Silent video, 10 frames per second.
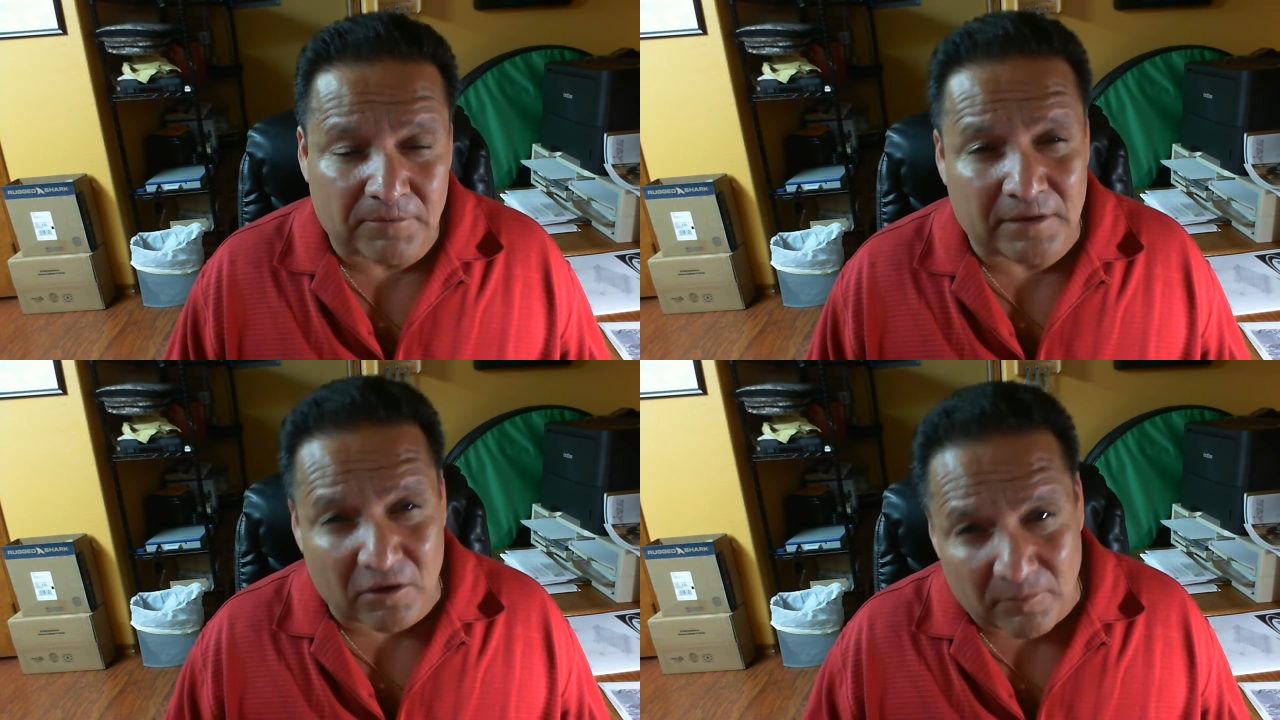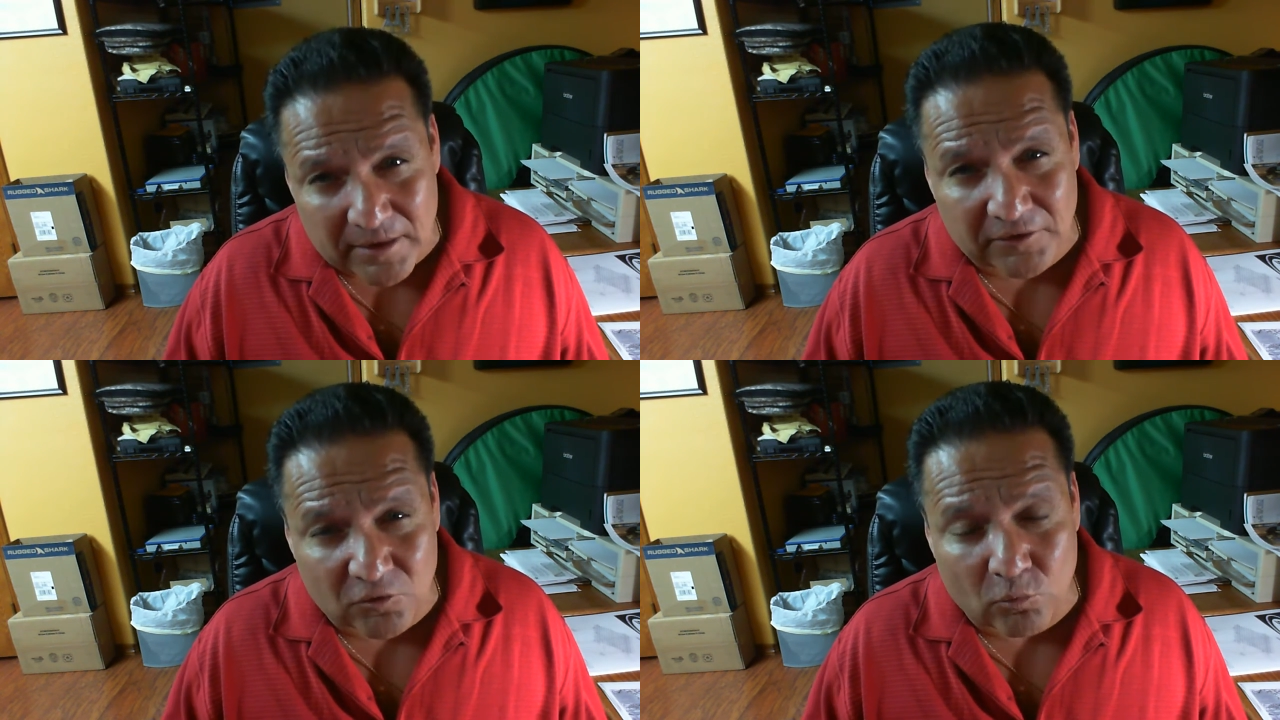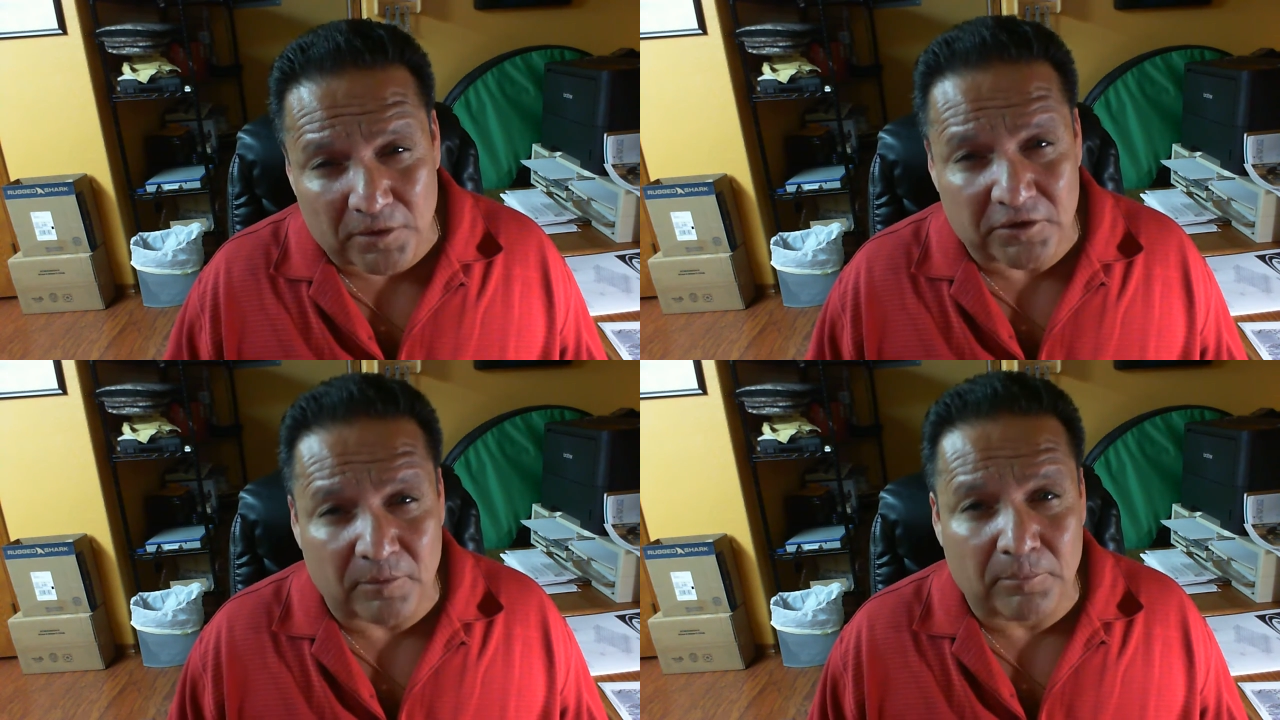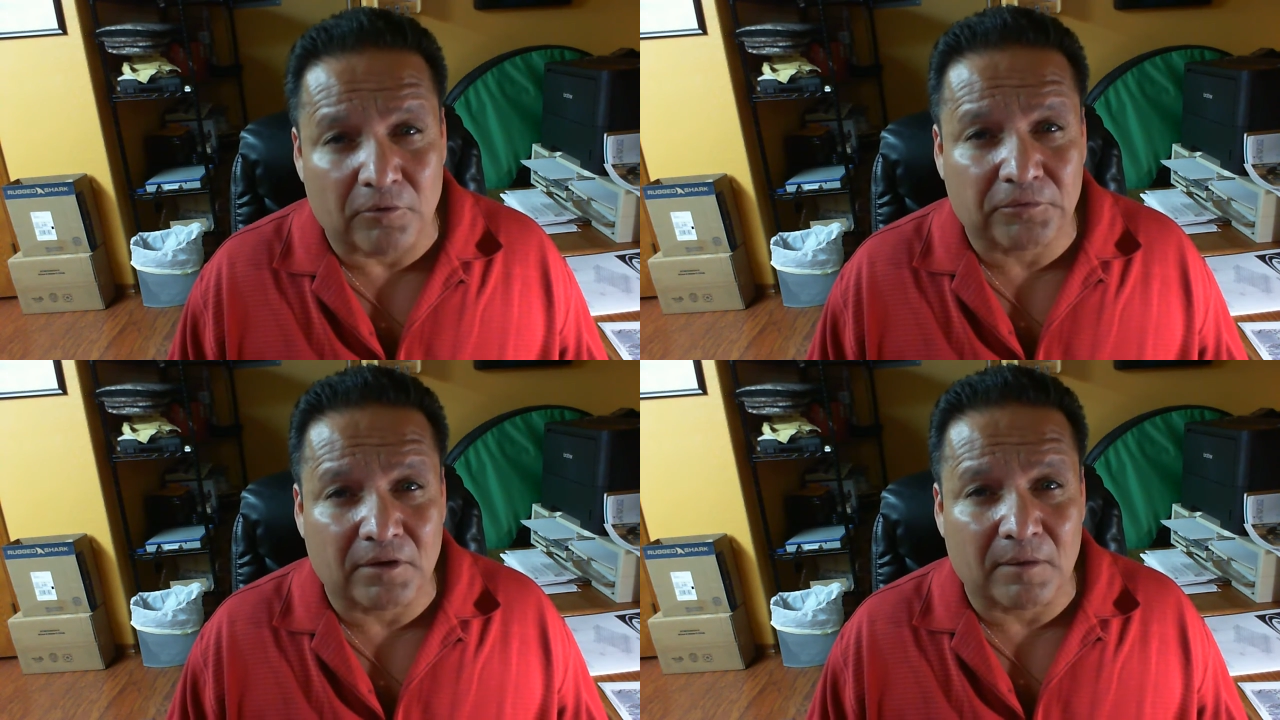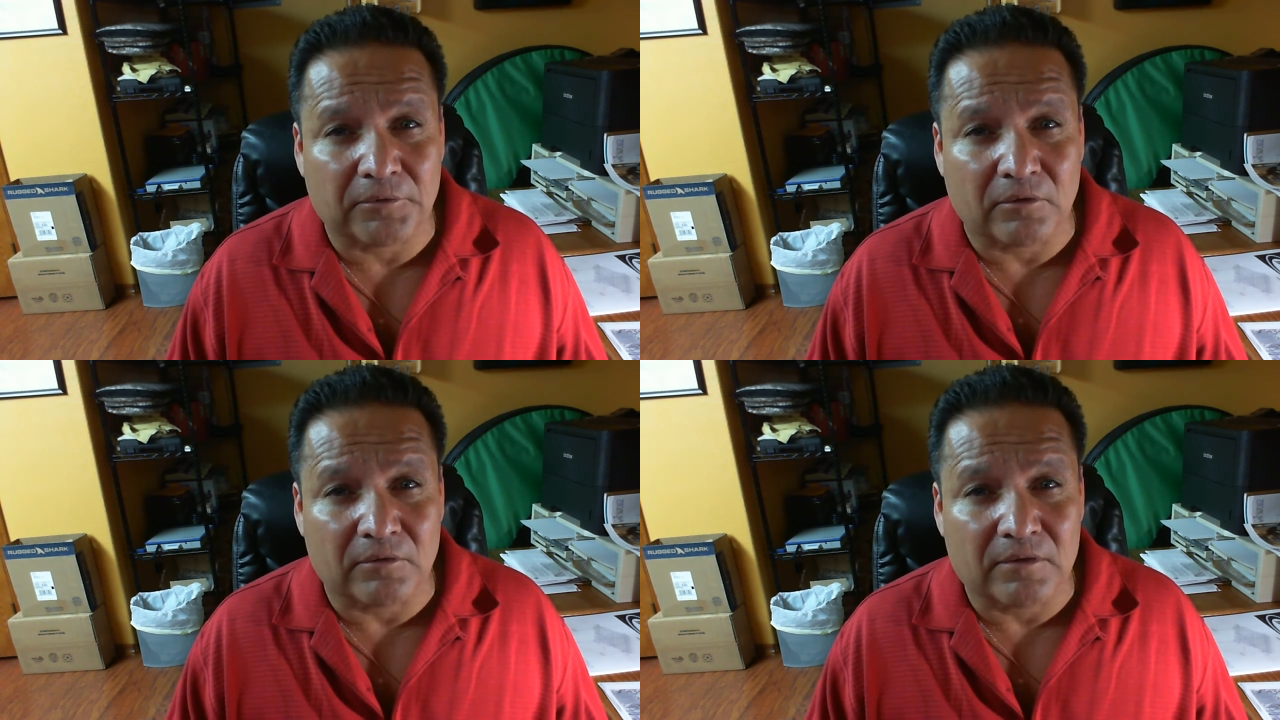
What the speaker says: and now I'm making the 1-year post-op, so